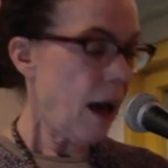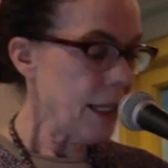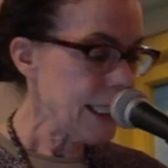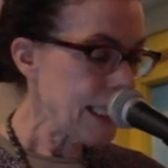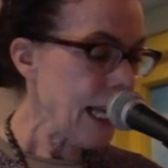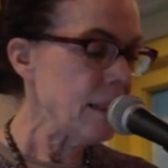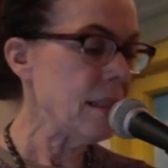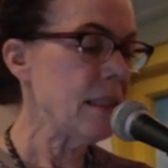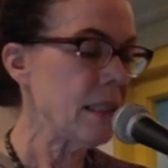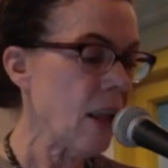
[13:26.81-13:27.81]
a
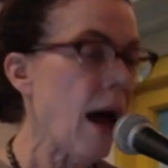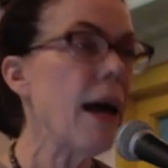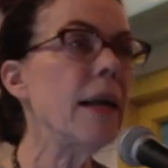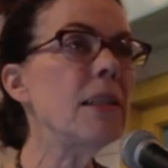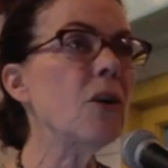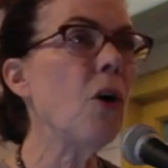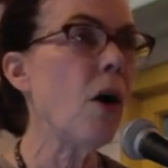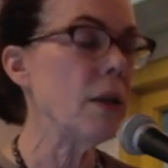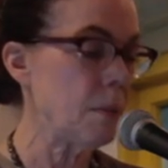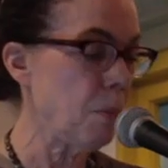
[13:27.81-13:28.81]
sentence slides
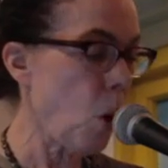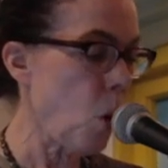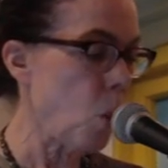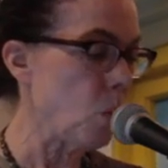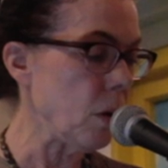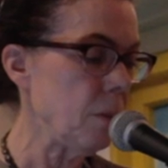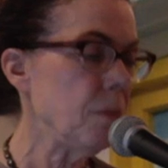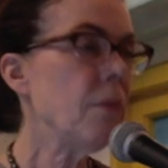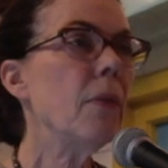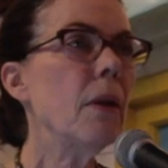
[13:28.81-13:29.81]
across bone.
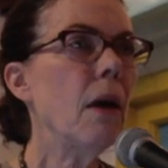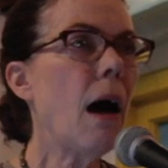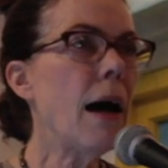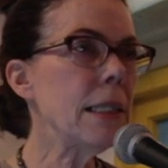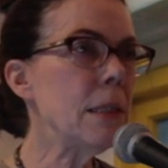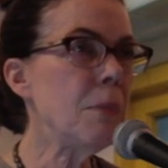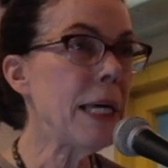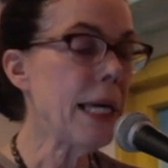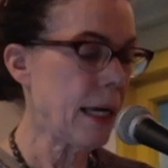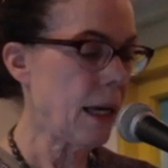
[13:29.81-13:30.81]
I
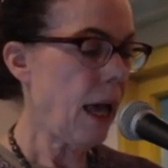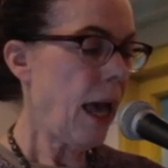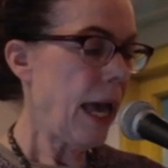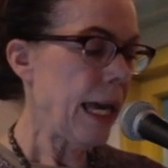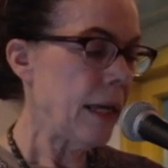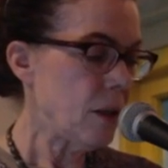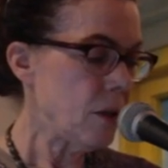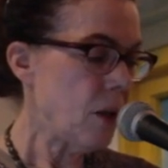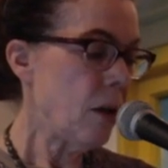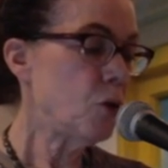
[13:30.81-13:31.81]
speak
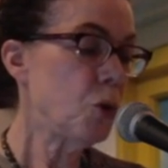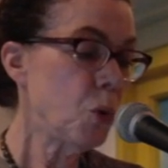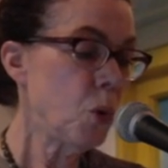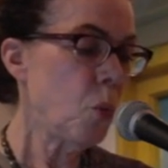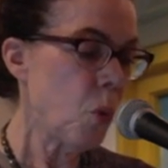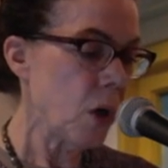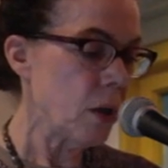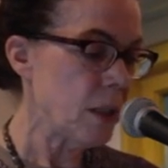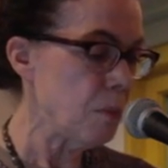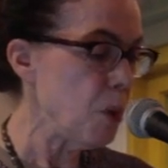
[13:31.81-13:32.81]
in true
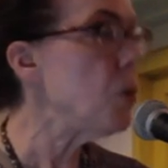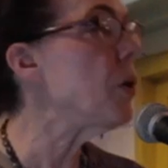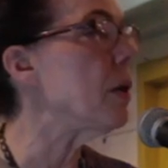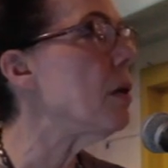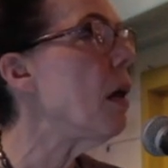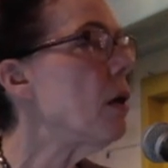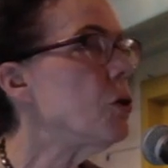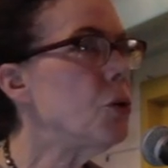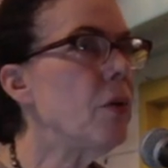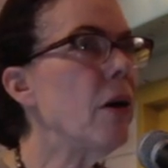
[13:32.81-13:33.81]
words muted
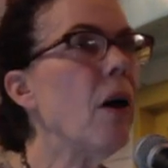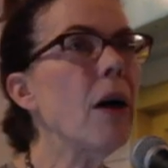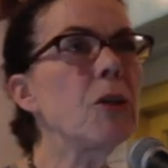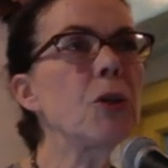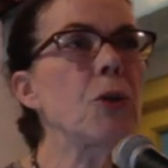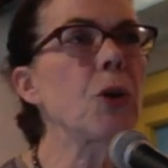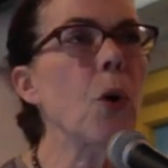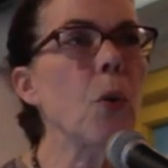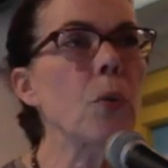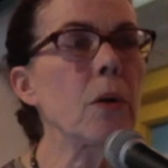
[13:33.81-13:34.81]
to their
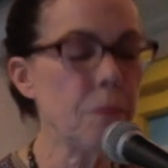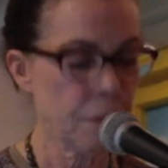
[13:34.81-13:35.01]
undertone.